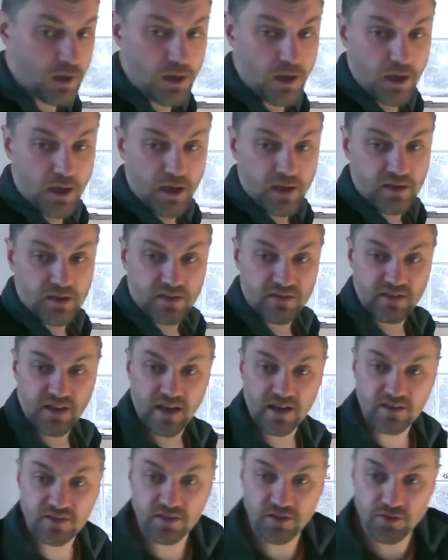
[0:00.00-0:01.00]
In this
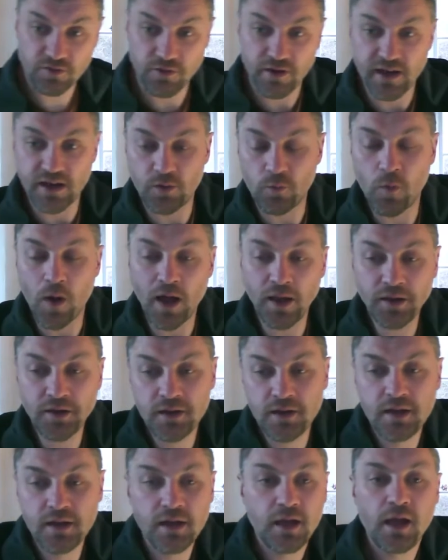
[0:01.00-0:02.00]
case, a 3 and a 1.
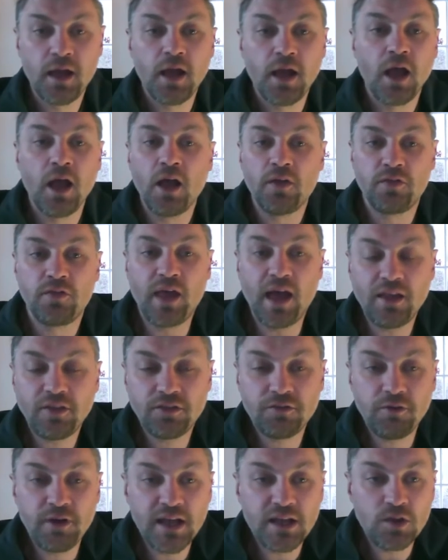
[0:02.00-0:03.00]
That
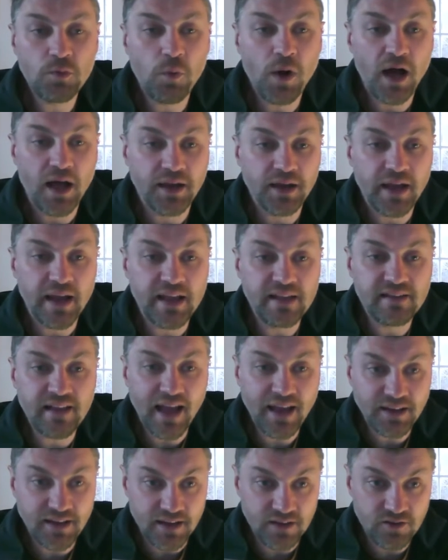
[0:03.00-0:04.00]
3 and the 1 is
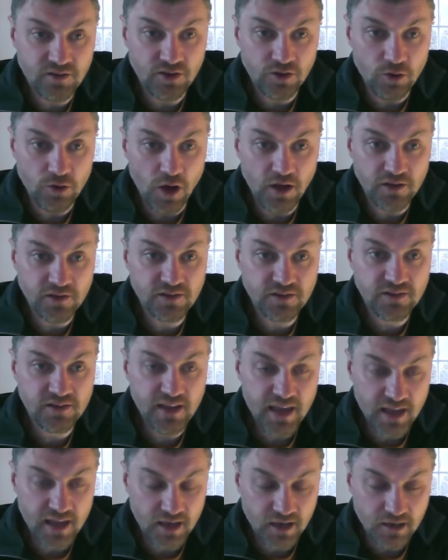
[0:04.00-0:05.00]
added to her
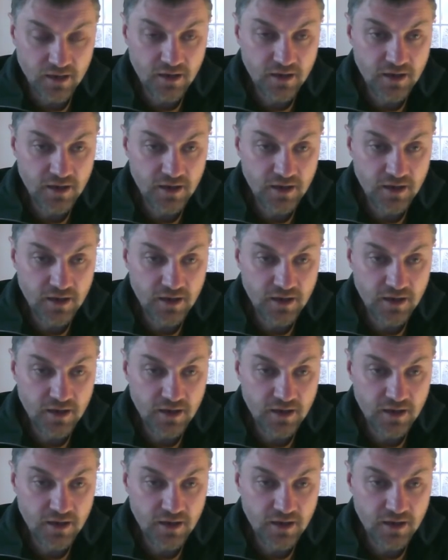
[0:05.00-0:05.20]
skill